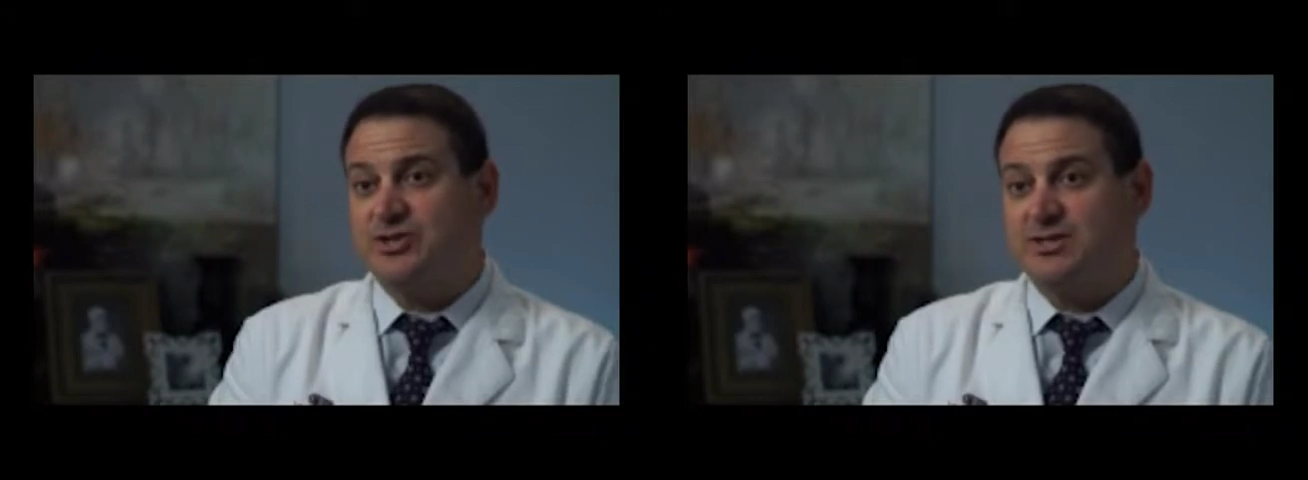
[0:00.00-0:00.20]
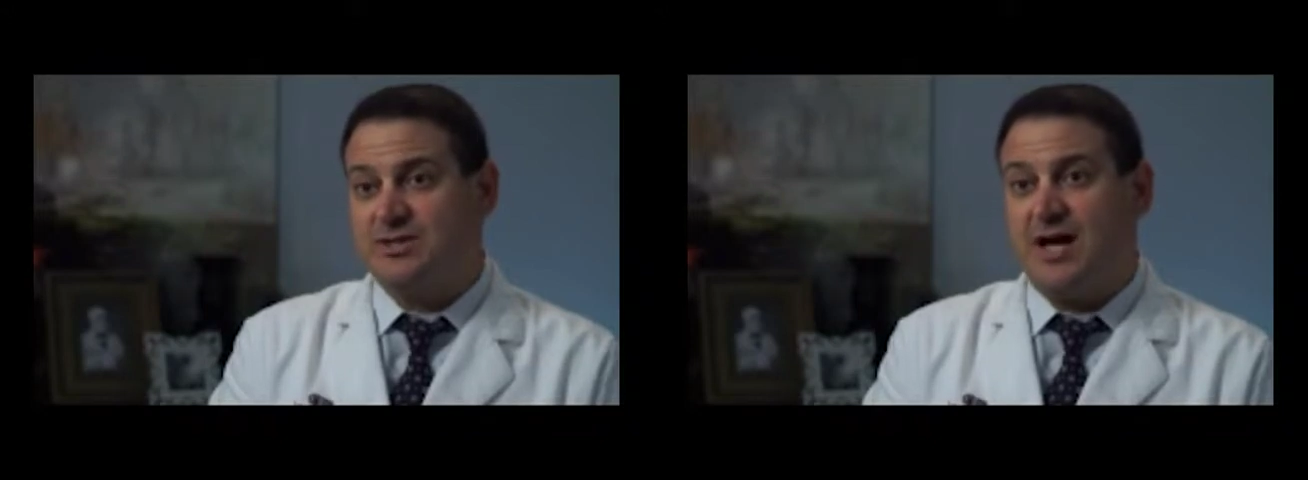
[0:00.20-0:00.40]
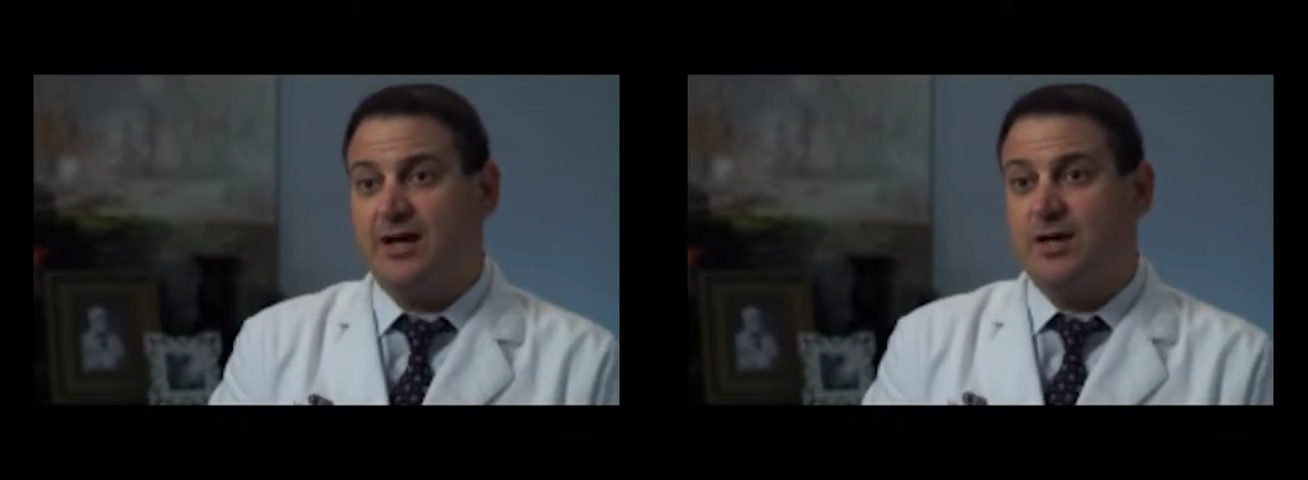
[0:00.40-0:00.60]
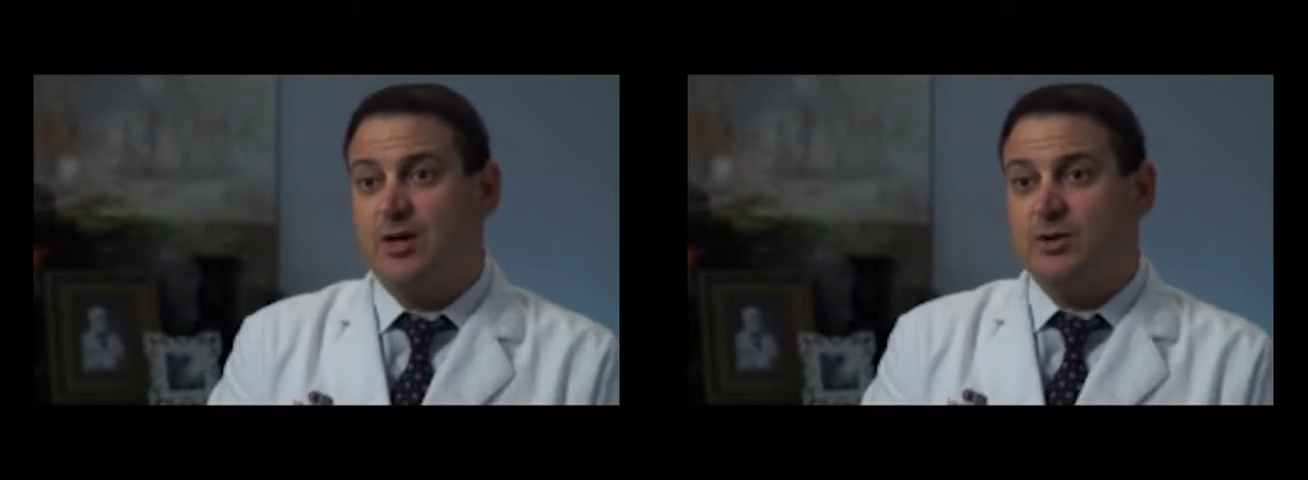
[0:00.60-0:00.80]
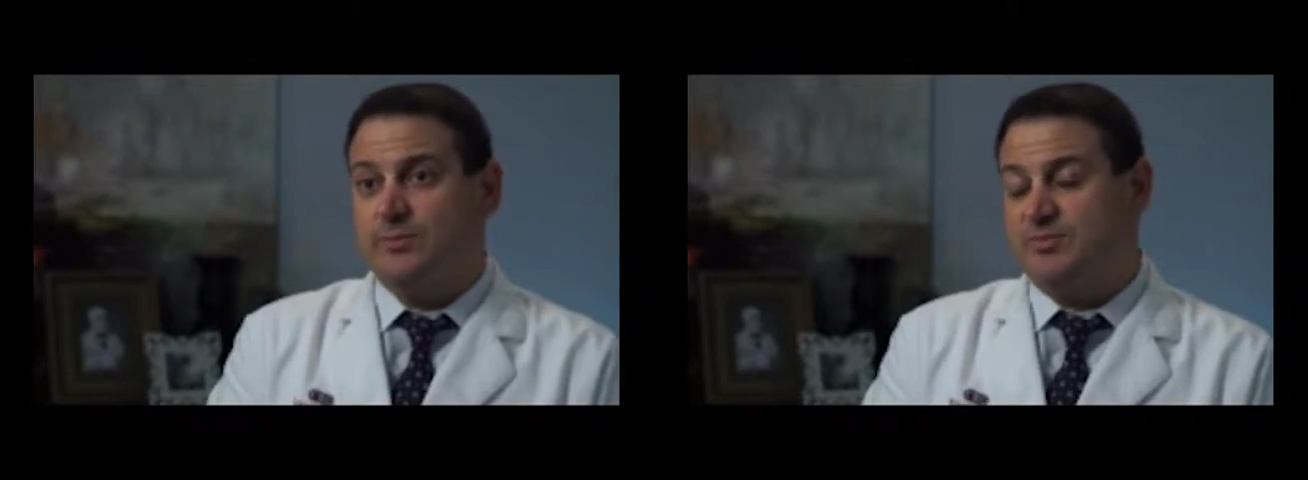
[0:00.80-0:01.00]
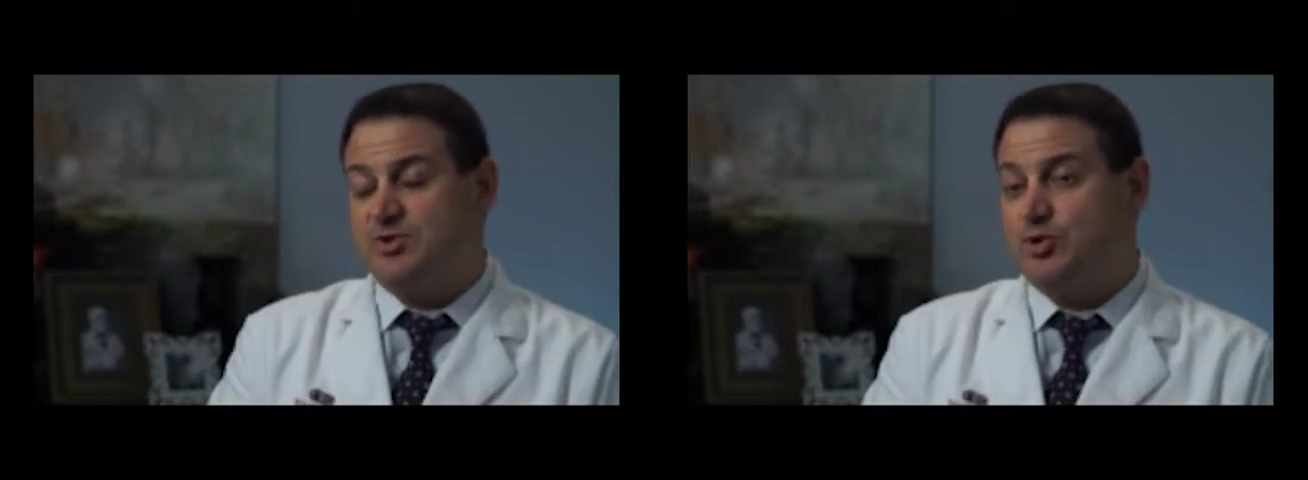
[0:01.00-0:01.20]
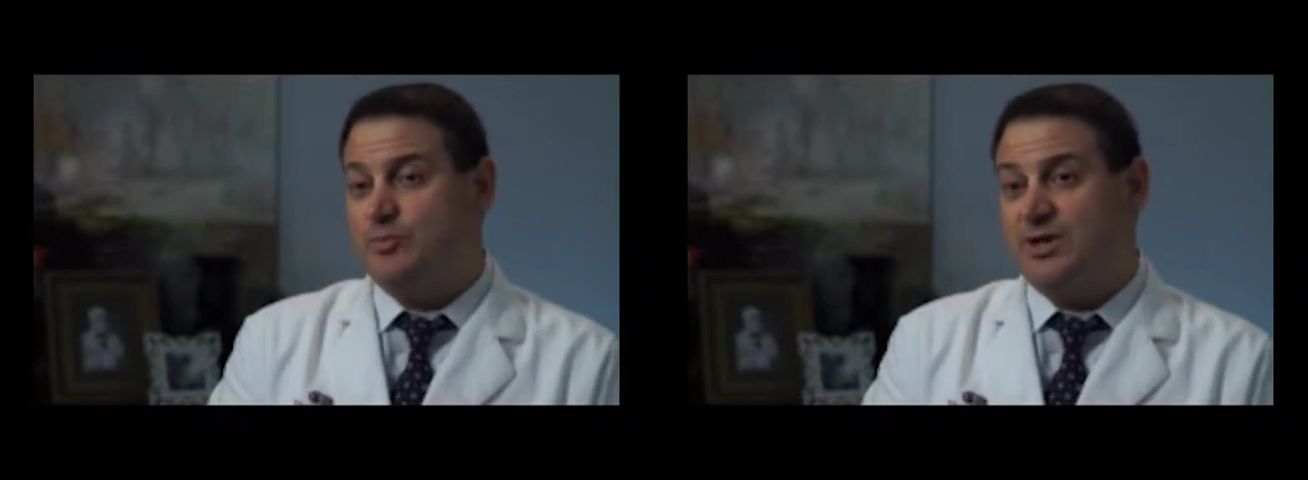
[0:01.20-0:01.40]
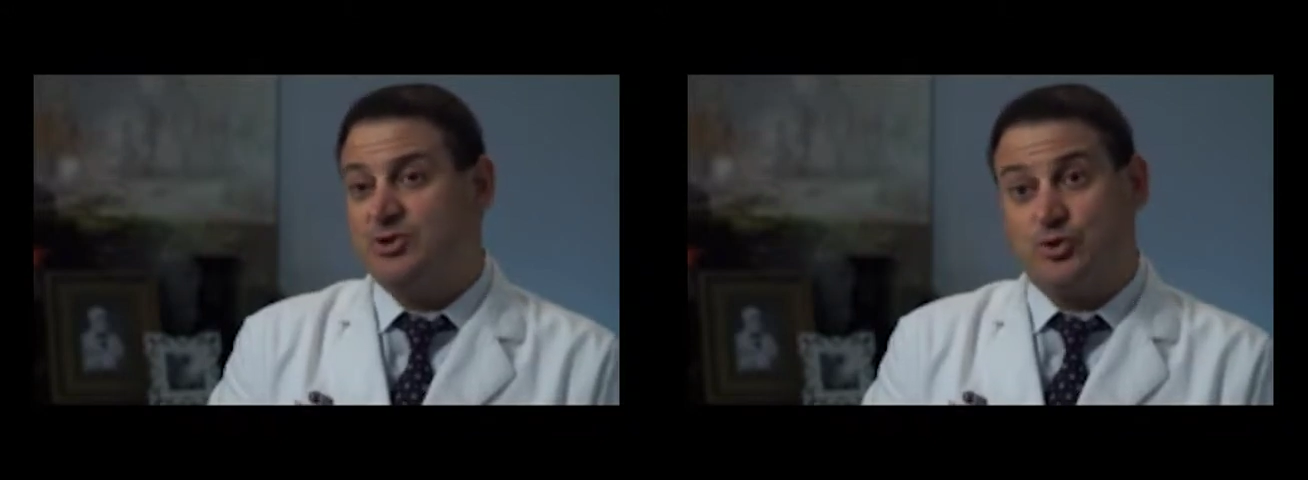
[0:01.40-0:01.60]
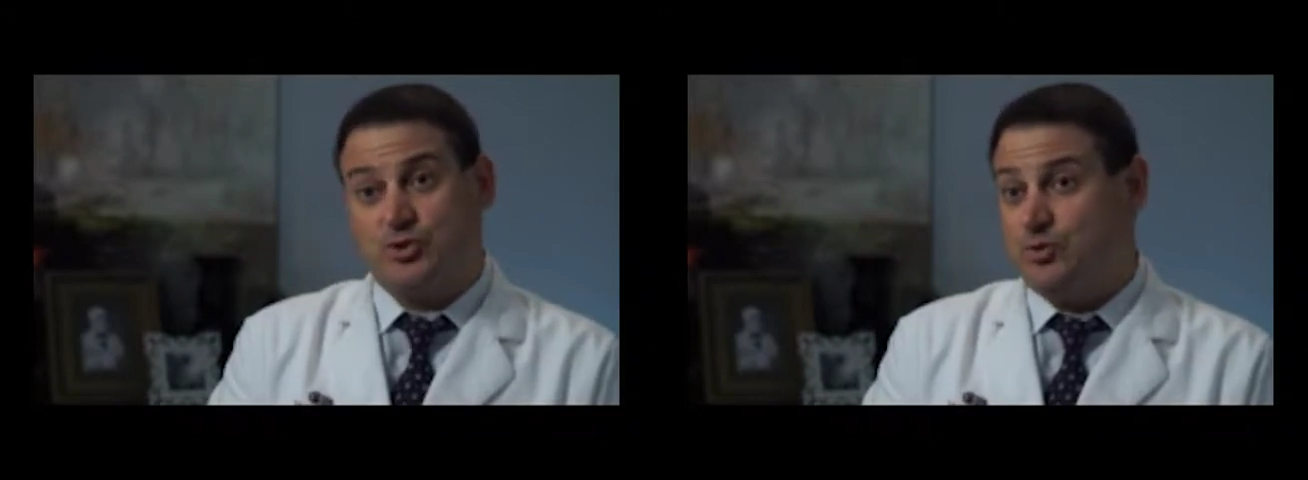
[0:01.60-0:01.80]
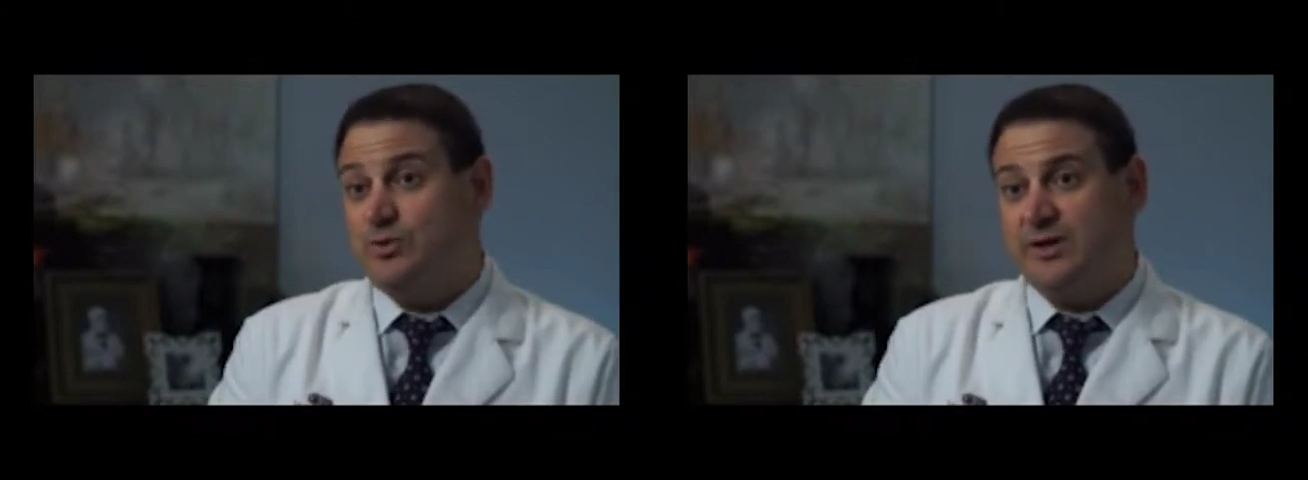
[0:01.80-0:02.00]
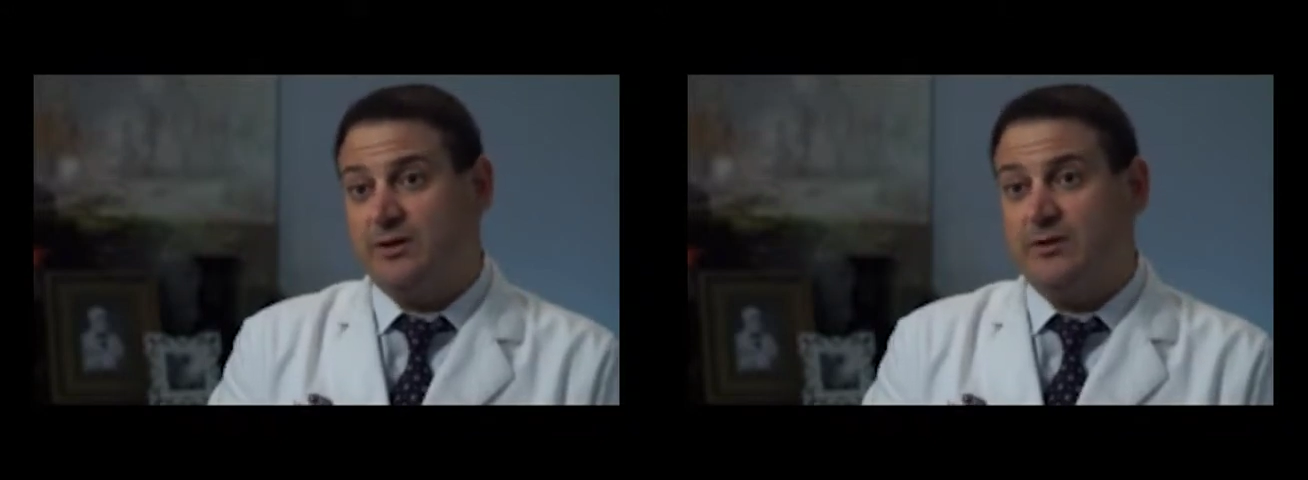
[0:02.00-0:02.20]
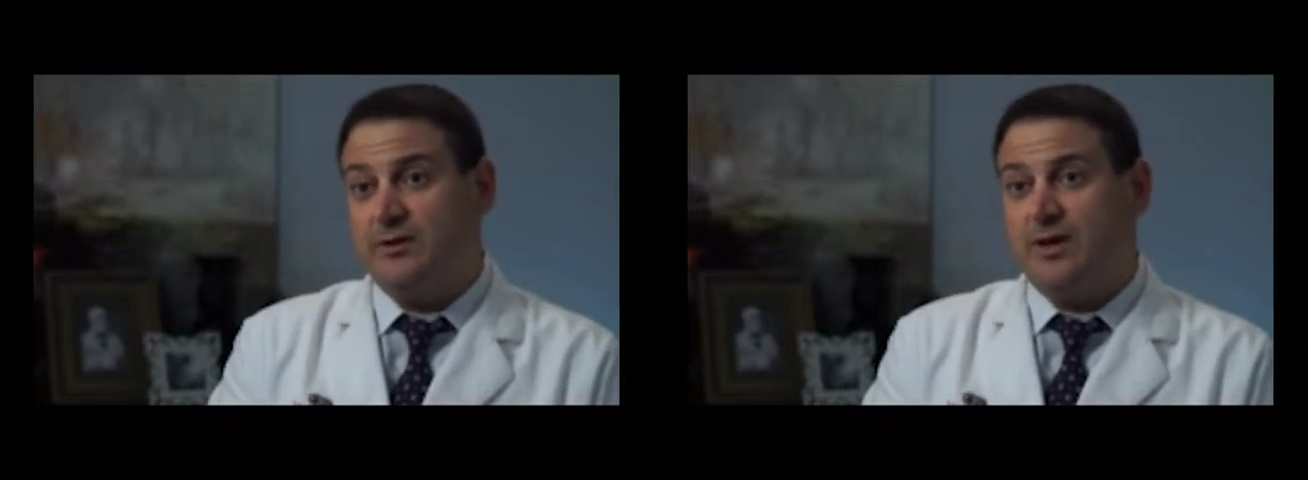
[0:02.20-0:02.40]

is not too much or too little,